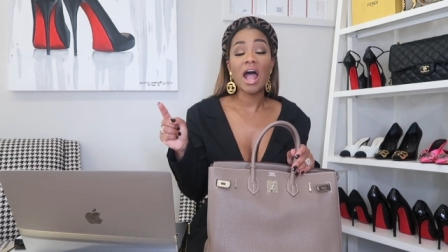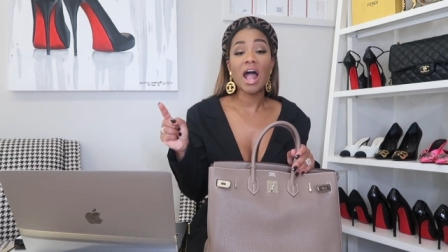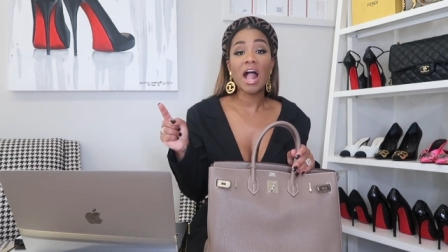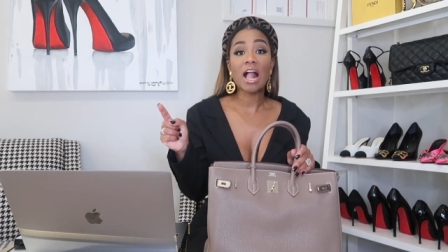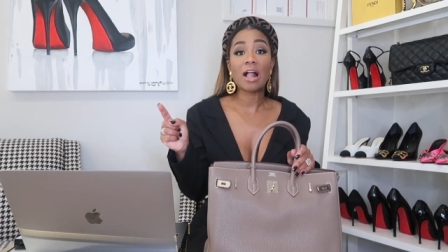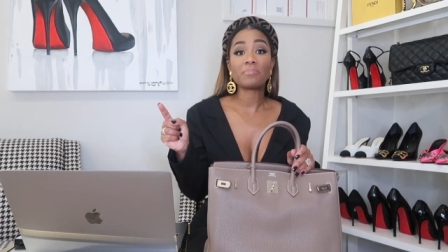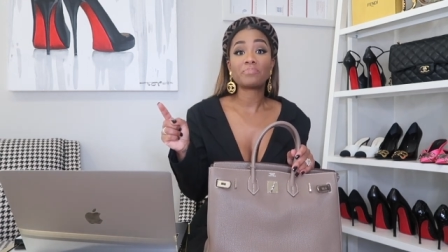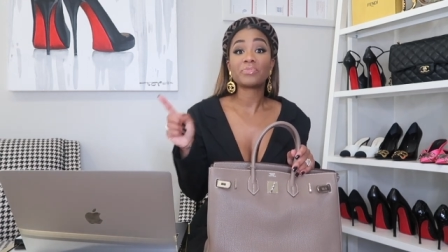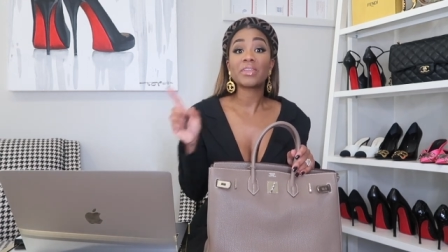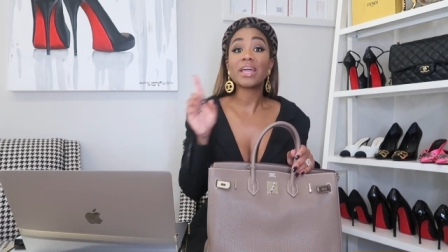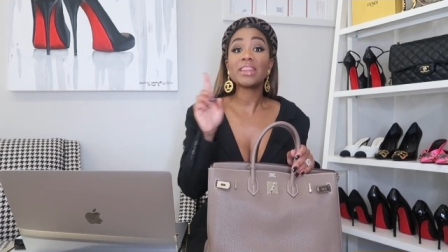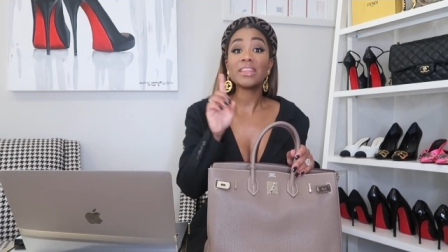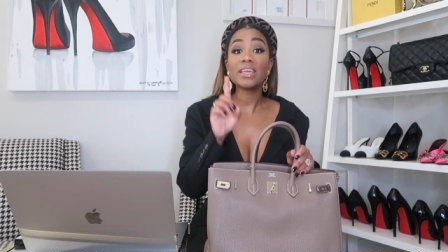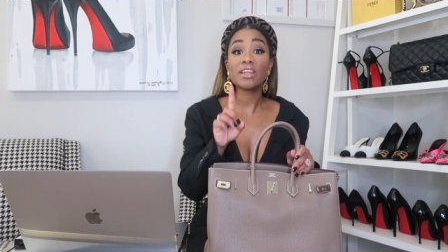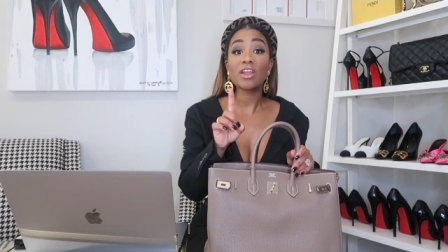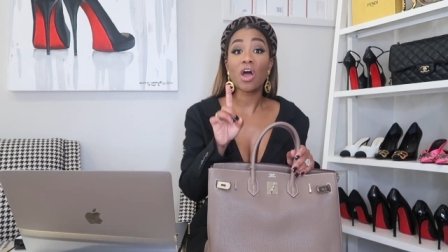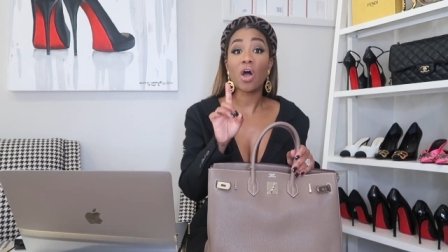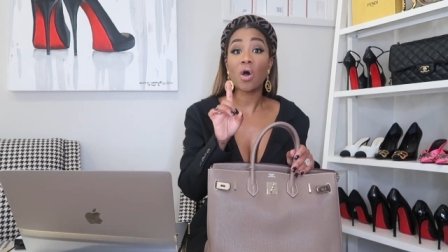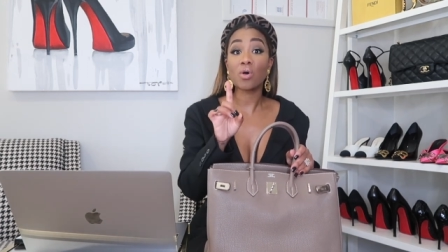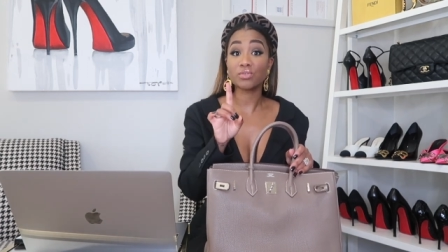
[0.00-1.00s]
And
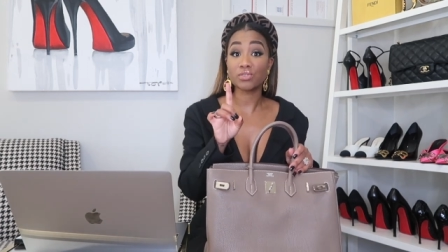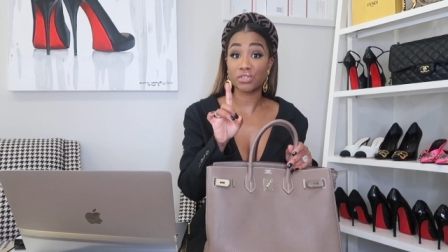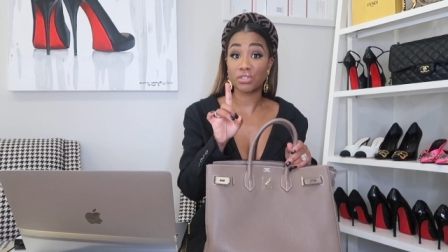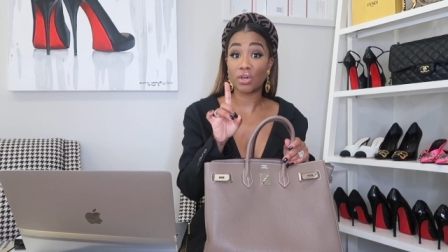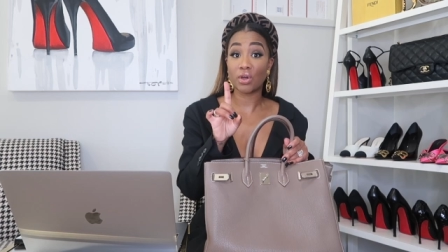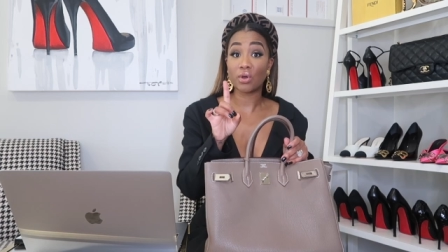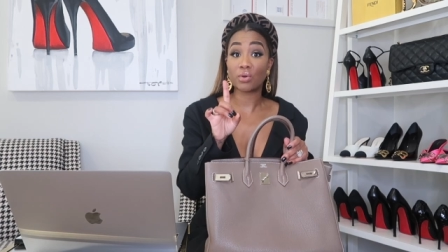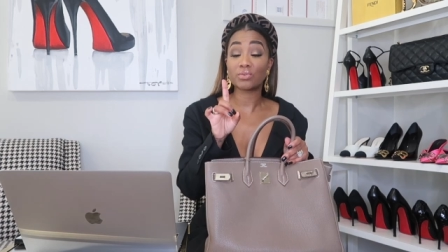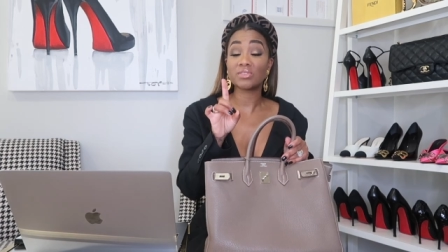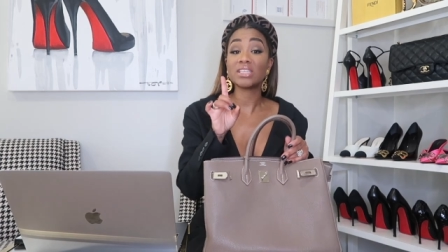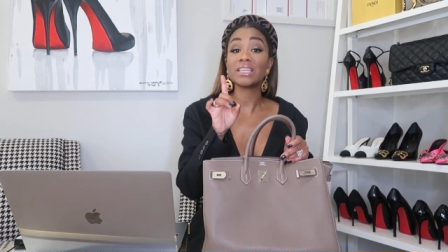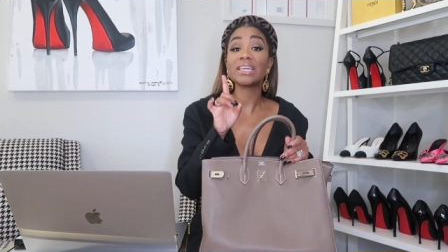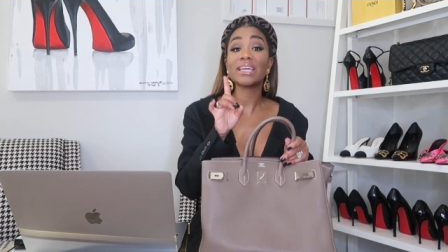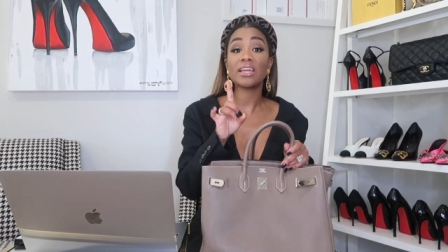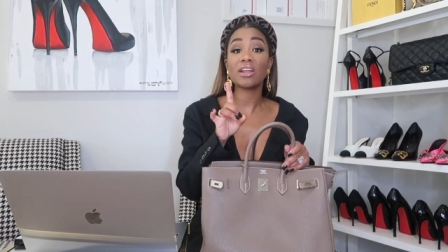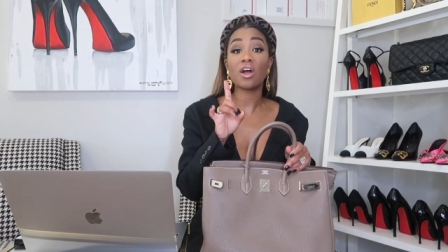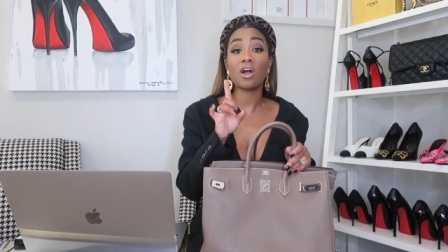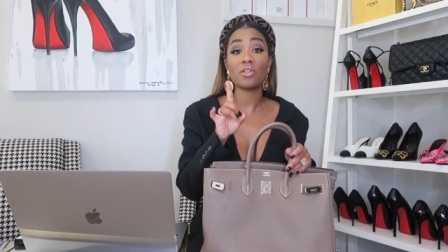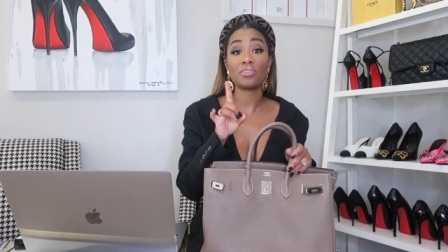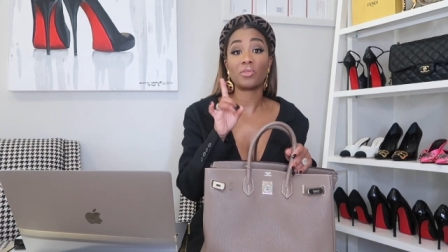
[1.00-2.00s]
then also to
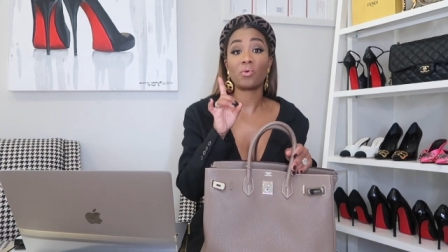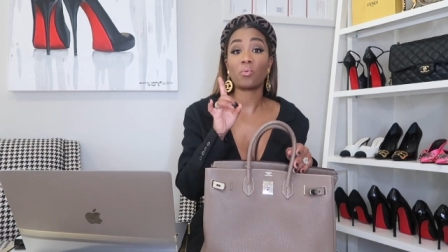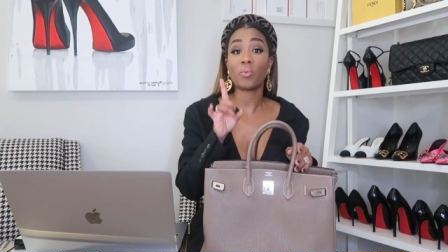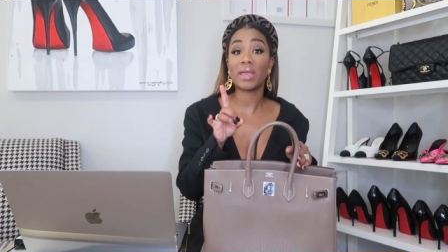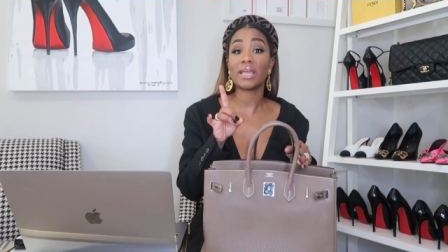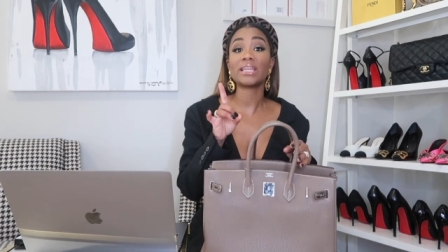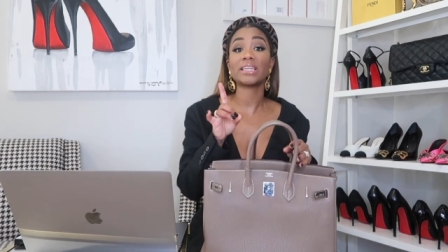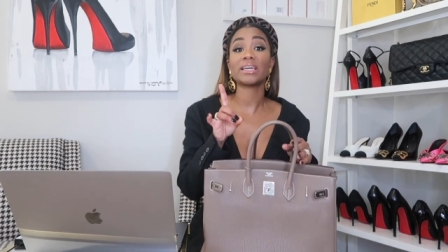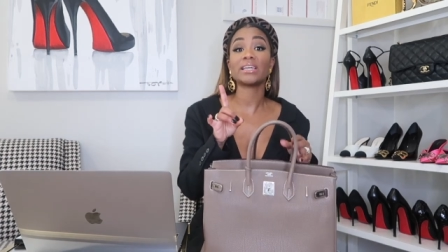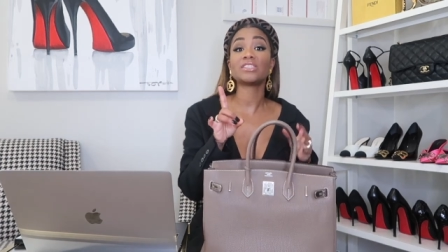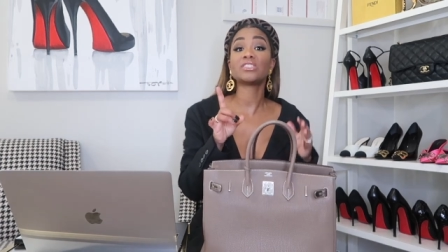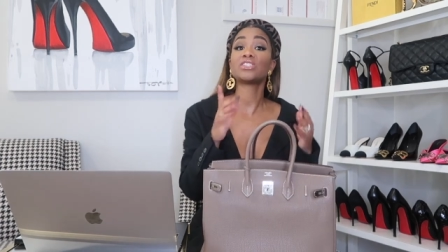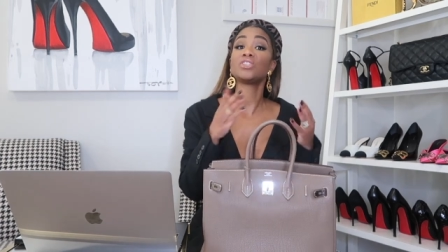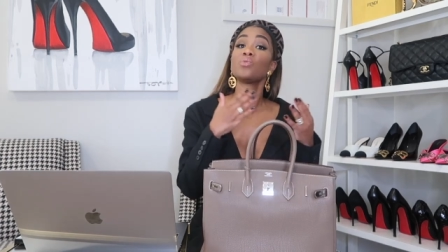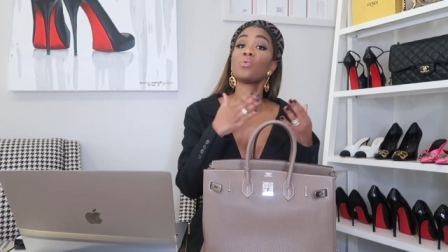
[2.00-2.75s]
get on the wait list,